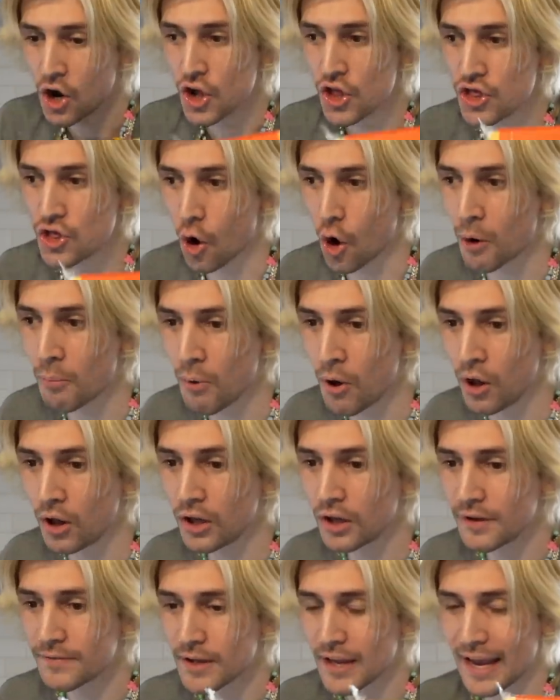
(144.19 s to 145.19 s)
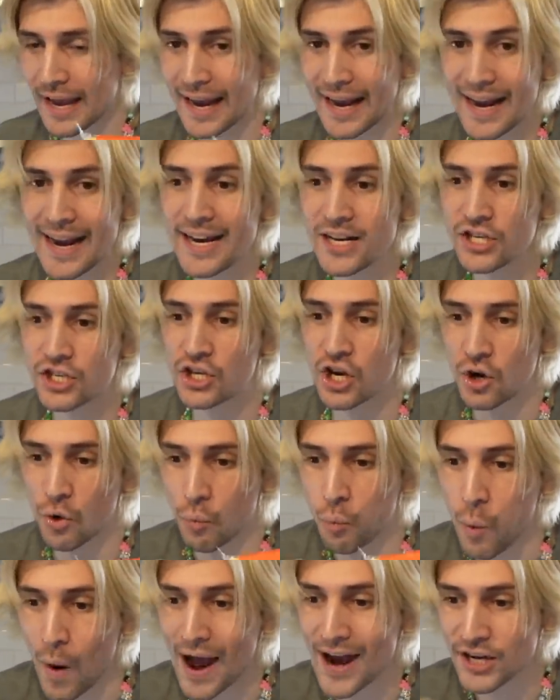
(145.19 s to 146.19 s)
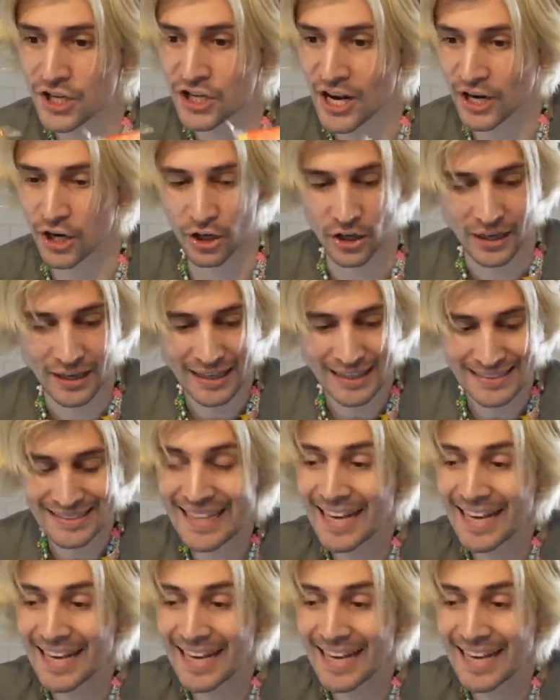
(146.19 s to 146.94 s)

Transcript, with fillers: normal, aged white cheddar.